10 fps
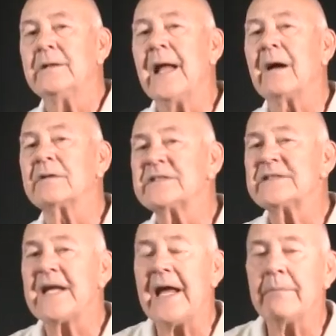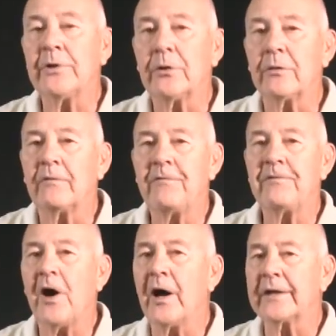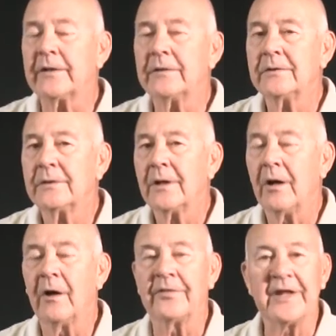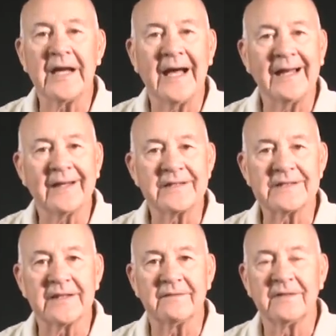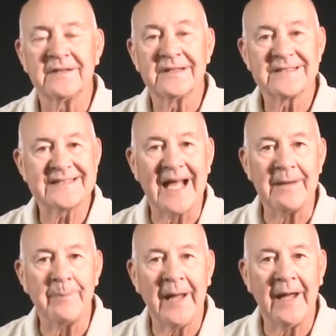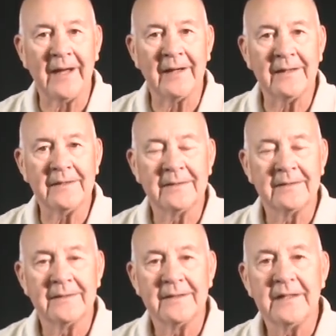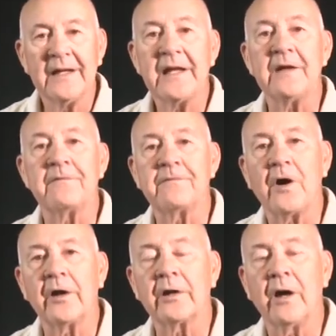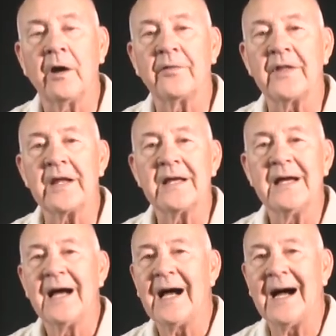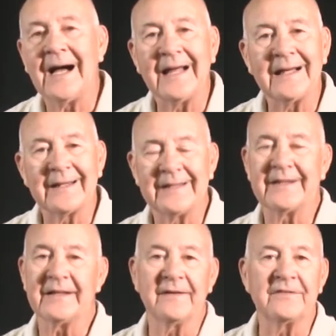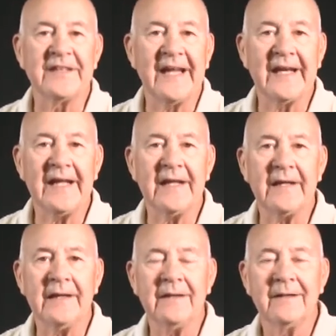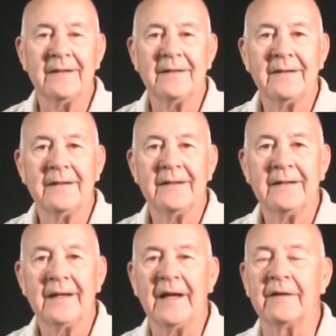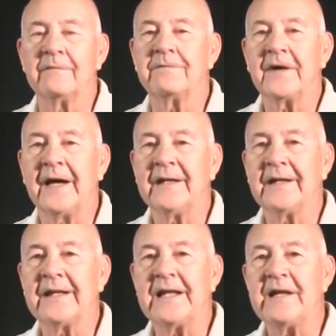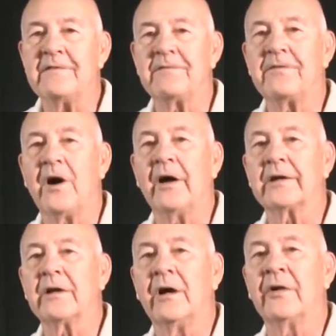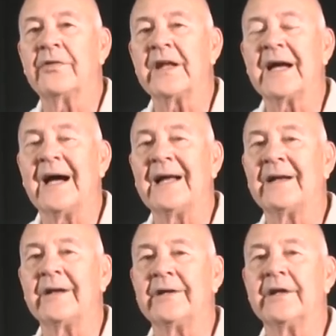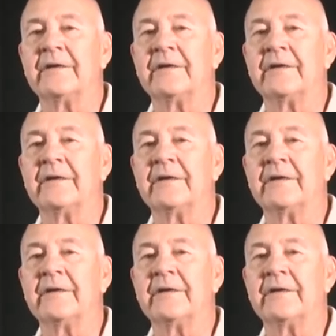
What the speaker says: Now, Samuel fought on the islands of Saipan. He fought on the island of Tinian. And finally, he fought on the island